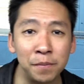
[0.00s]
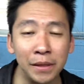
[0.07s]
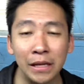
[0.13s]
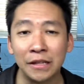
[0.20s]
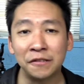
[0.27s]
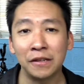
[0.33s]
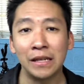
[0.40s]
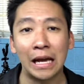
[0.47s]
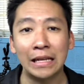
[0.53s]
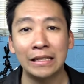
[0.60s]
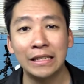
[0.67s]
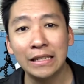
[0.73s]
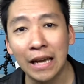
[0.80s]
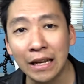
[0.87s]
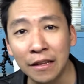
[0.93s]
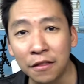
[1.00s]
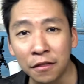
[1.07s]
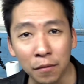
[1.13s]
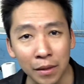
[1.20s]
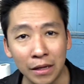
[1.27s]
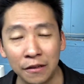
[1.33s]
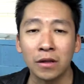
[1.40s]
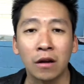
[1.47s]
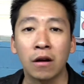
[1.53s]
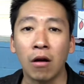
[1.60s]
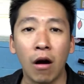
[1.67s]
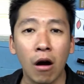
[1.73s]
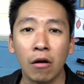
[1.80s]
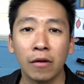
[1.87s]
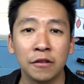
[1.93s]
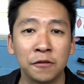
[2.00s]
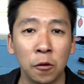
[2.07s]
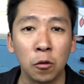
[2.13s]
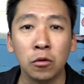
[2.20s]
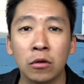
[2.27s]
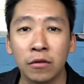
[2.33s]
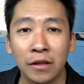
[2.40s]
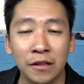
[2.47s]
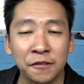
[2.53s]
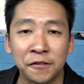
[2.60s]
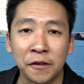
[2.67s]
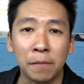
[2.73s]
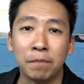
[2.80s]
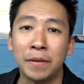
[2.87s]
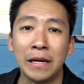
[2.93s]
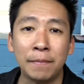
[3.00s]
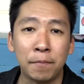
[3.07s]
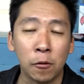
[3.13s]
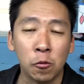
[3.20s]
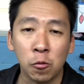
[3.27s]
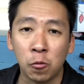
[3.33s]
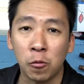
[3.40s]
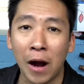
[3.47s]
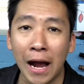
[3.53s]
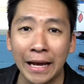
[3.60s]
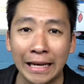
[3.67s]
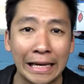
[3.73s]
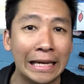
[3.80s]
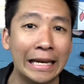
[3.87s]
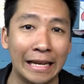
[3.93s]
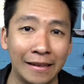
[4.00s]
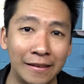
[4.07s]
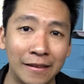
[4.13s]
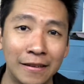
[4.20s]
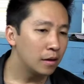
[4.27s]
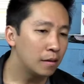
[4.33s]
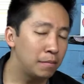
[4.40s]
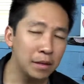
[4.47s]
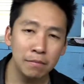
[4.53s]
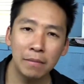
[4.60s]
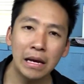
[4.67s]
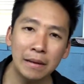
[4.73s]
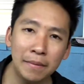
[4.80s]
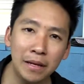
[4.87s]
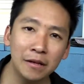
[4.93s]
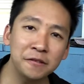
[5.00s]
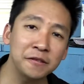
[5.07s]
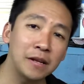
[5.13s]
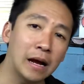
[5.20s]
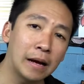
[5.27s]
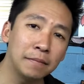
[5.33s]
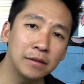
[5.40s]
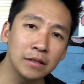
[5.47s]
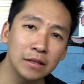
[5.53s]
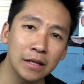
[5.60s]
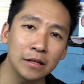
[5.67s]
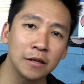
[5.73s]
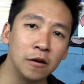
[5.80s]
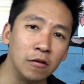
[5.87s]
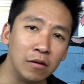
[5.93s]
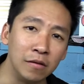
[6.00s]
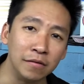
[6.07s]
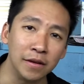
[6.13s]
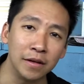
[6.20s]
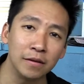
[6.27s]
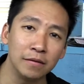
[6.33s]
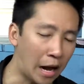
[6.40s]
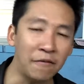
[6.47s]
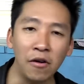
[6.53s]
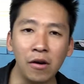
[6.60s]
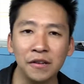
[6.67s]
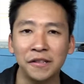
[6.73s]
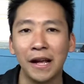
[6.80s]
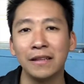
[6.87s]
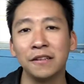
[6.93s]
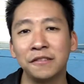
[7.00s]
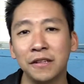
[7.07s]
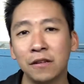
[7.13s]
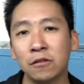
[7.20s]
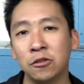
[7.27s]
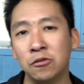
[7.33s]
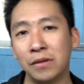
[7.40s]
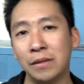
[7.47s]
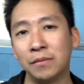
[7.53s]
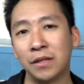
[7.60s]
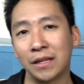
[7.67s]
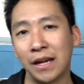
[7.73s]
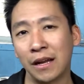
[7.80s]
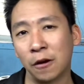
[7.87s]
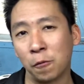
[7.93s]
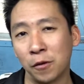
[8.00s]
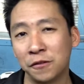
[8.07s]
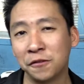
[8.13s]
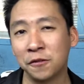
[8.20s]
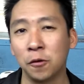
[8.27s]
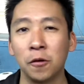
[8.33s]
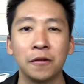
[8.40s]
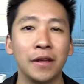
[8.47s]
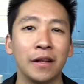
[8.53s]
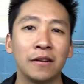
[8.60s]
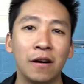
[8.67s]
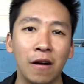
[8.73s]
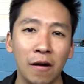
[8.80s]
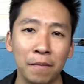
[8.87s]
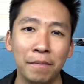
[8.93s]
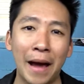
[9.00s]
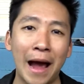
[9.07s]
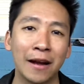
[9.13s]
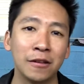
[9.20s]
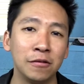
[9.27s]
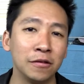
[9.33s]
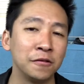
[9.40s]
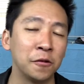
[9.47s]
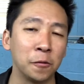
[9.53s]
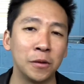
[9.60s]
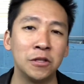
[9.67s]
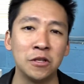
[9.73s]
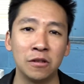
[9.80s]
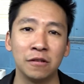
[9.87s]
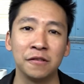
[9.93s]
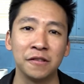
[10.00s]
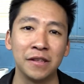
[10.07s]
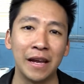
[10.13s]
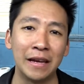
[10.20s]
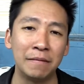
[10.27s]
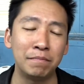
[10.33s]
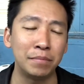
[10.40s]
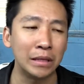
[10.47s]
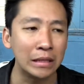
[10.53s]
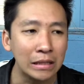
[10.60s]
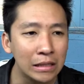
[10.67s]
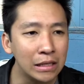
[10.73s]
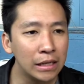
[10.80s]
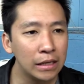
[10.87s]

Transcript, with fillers: been, it's a 1993. The car is older than some people who ride in it but maybe it's time to let go of it. I've always had this little dream to kind of restore that car back to its original state, but